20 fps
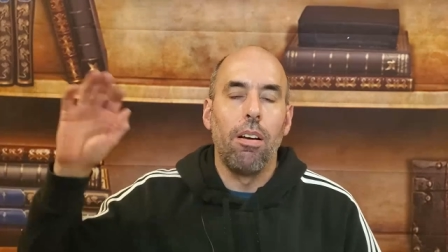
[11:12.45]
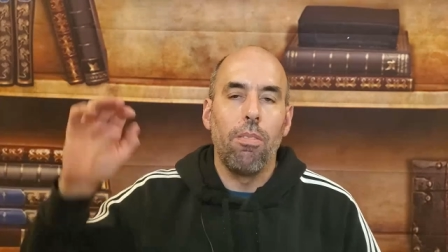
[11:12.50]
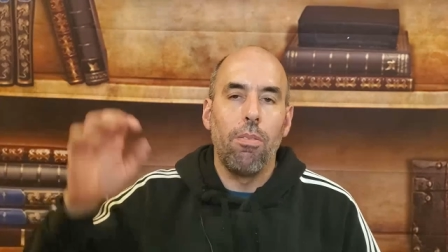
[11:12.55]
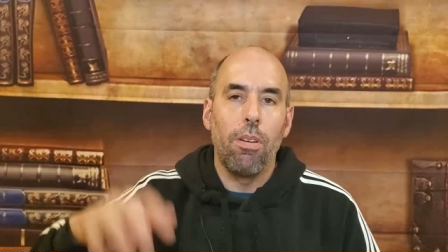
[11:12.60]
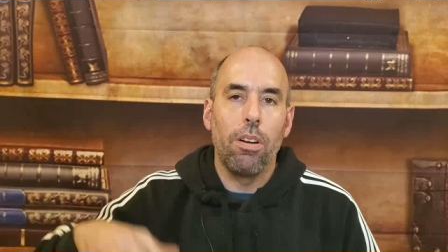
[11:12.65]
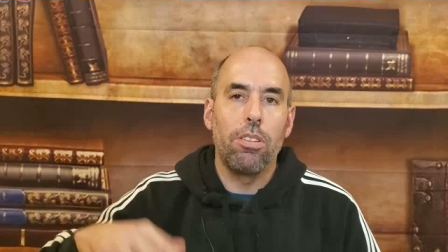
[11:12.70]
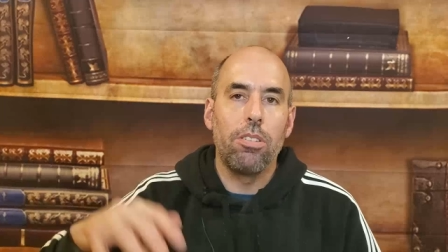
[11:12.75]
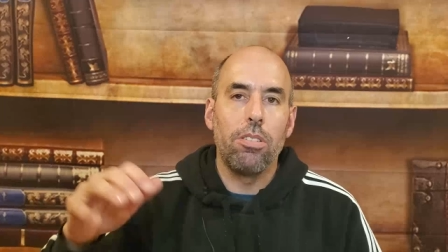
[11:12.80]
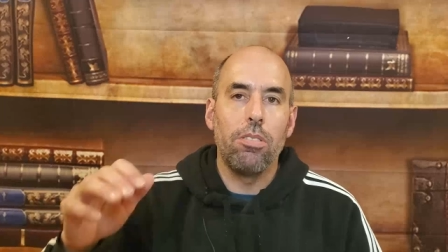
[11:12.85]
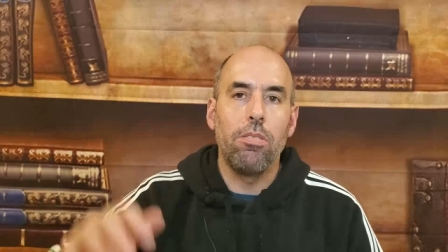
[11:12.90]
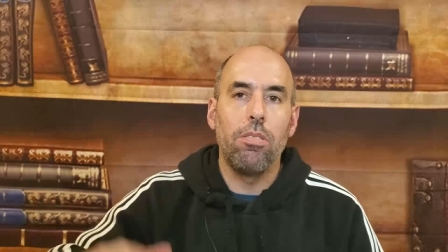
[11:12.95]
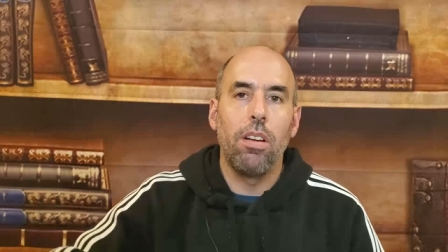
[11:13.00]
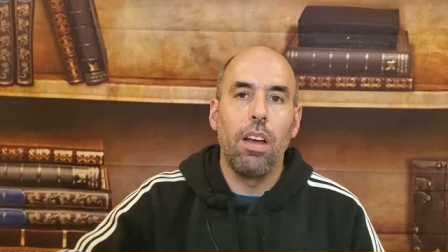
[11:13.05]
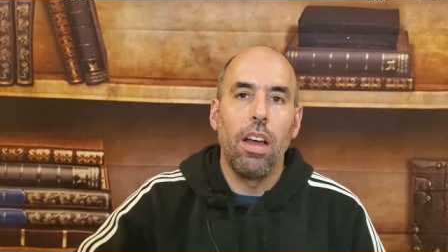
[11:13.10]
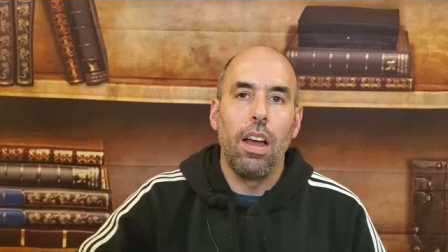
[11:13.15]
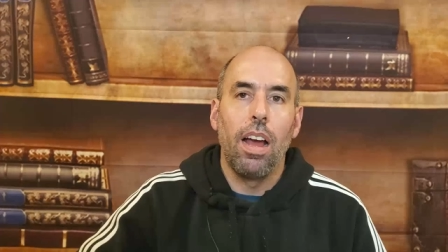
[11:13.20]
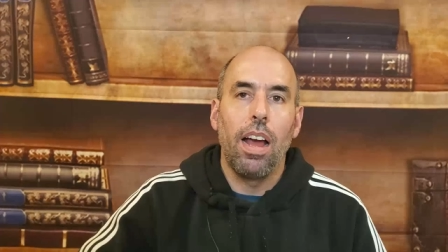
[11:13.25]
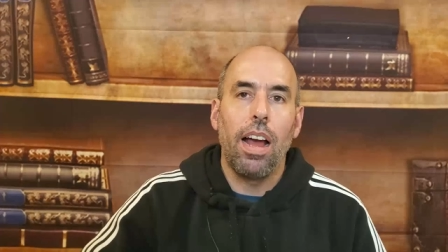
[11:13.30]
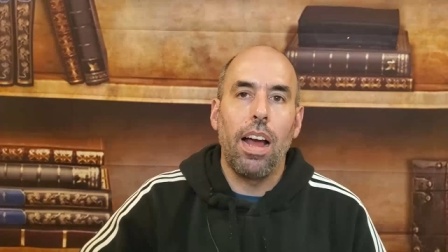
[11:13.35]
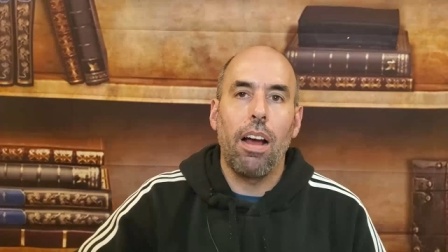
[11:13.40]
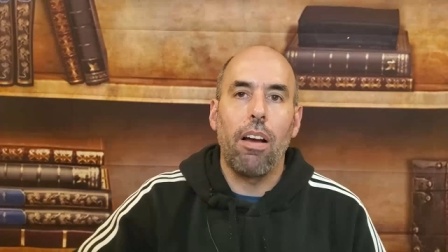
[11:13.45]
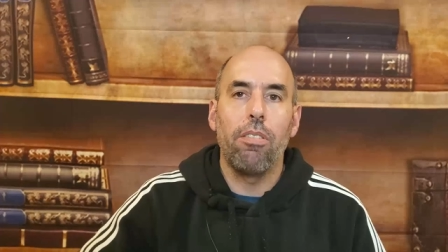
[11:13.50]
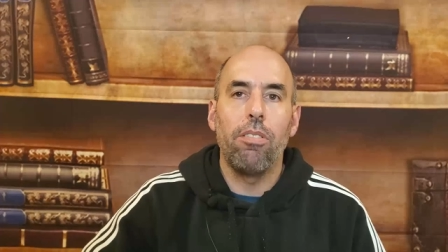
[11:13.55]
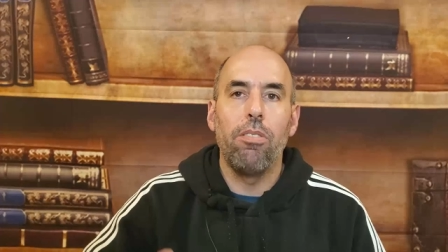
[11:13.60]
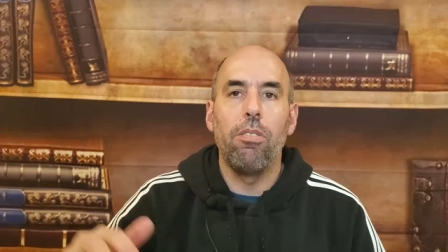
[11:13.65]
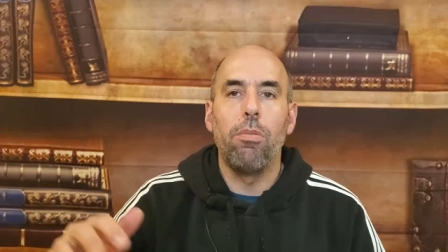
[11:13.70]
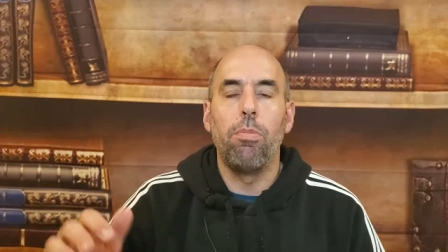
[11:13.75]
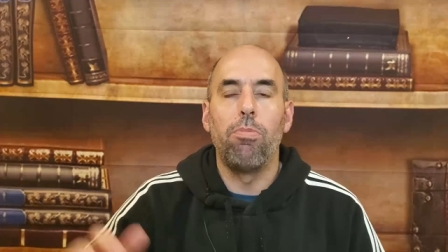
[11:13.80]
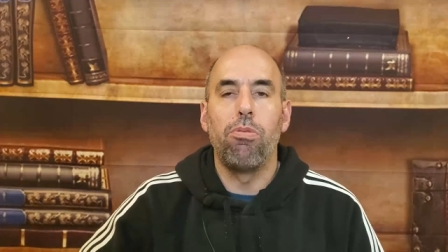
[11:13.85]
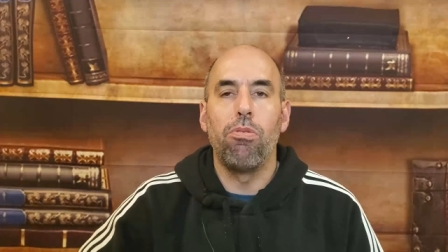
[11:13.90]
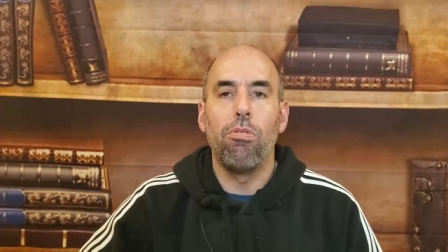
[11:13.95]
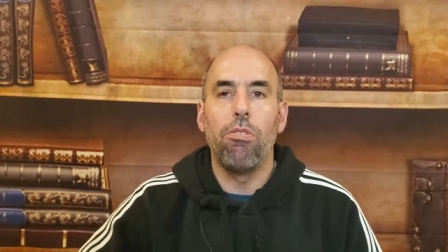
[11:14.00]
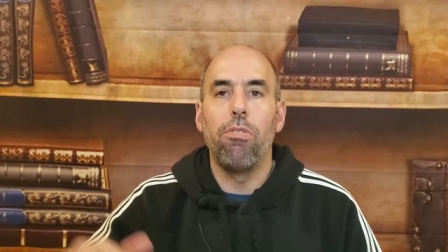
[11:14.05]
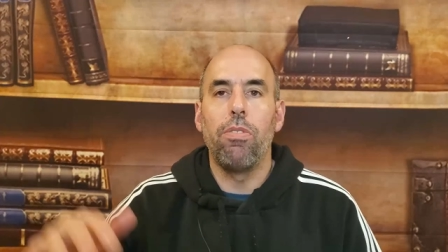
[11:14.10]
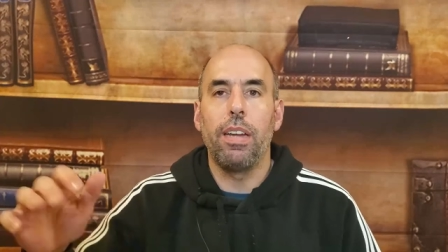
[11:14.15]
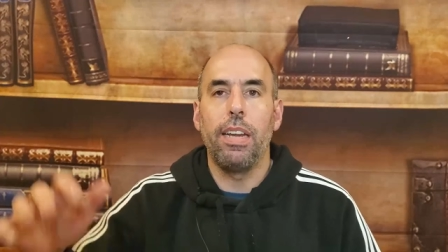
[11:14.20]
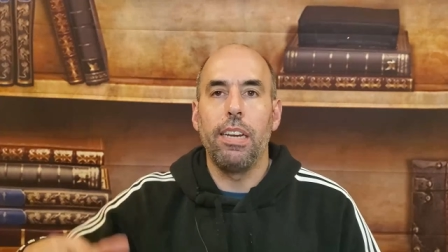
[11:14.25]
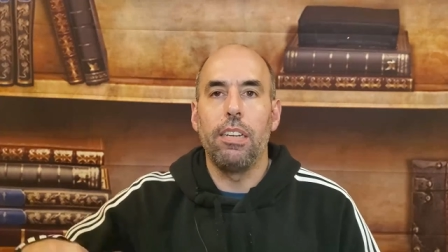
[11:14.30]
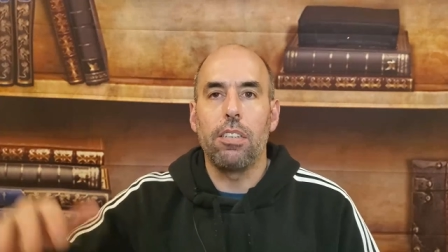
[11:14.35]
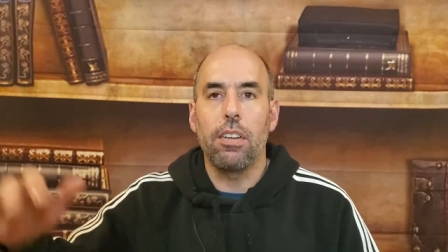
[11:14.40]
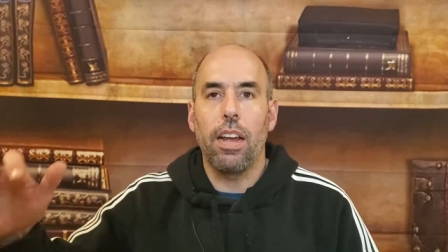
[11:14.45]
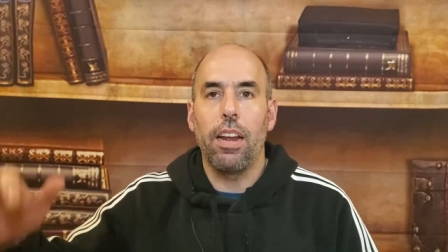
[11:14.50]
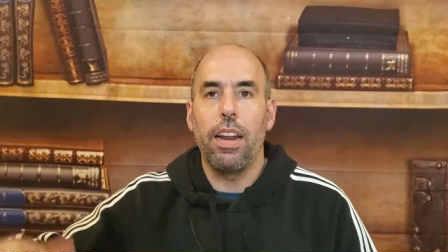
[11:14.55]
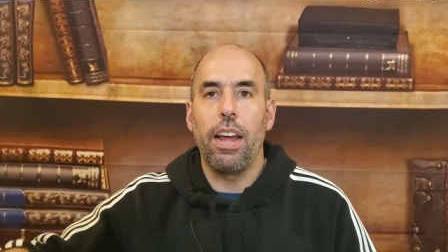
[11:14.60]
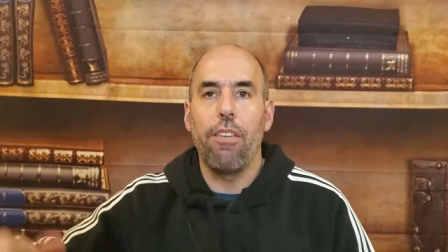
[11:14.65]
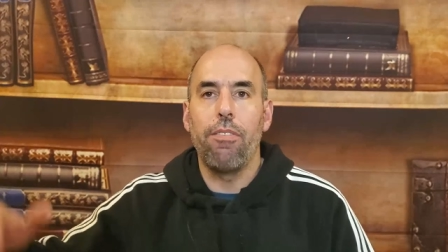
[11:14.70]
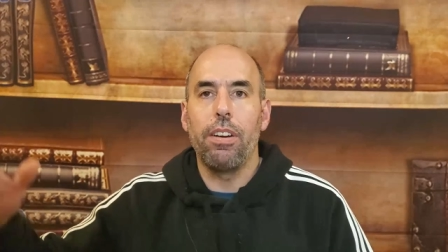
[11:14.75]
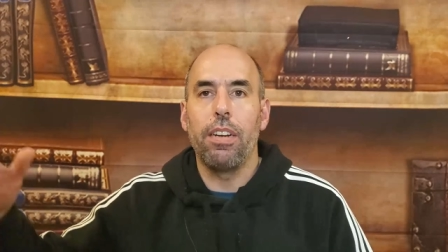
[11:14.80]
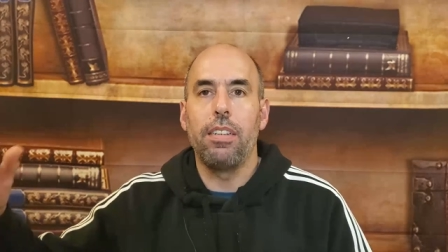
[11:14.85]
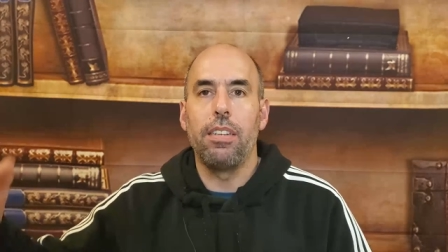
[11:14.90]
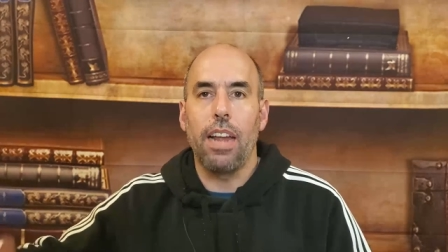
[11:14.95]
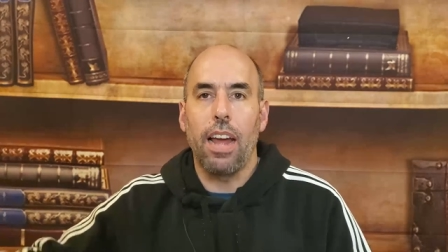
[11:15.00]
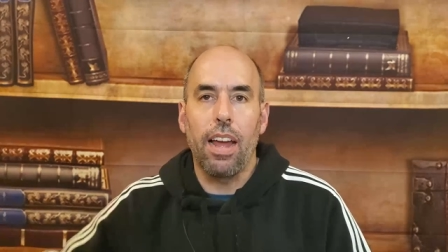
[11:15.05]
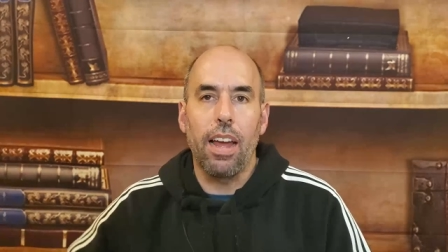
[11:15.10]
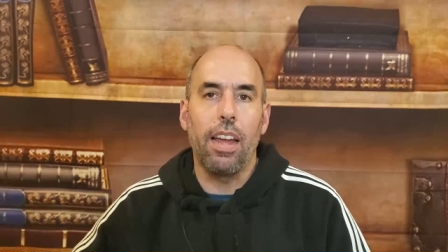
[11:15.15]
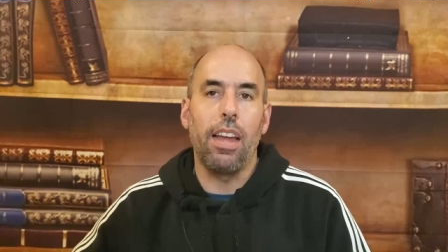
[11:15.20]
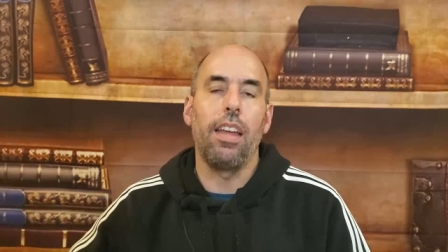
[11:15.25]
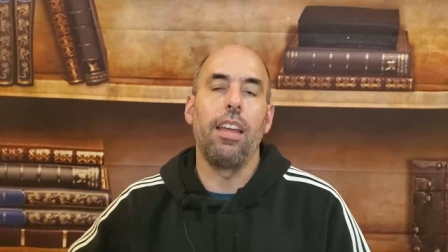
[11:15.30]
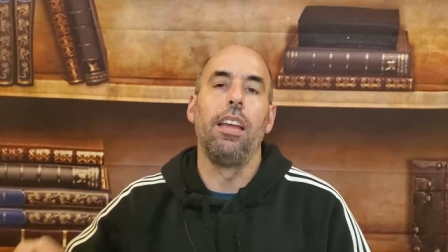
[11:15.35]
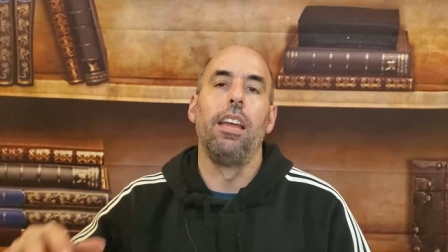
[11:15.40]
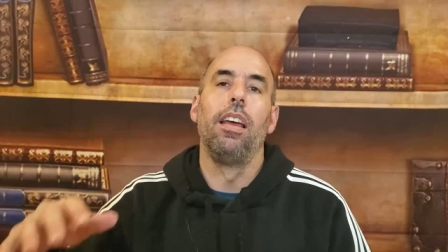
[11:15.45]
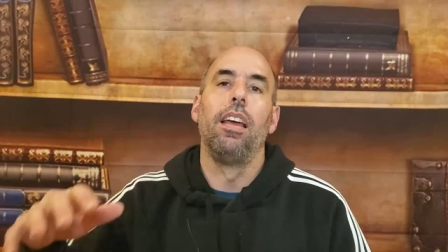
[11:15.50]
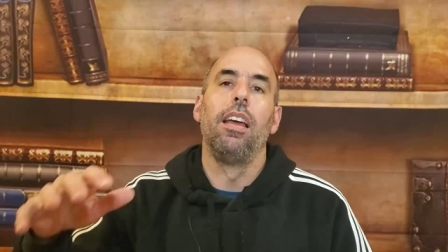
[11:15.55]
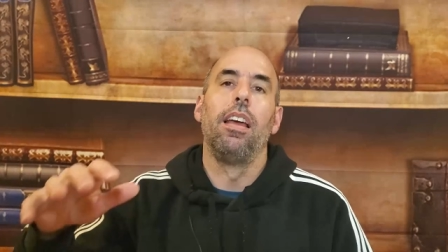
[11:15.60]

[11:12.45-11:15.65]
what you how you improve each and every day.